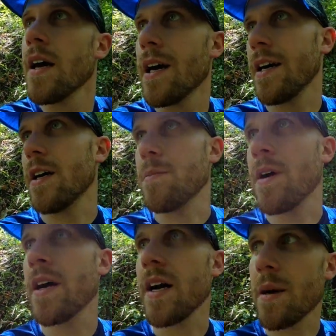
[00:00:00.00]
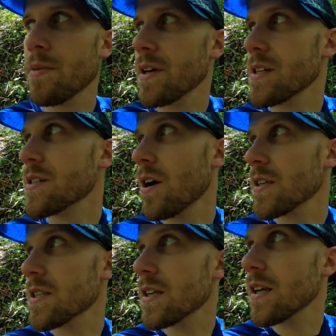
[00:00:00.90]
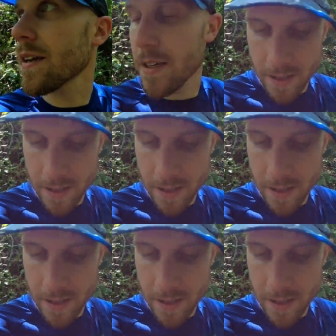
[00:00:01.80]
I'm pretty exhausted.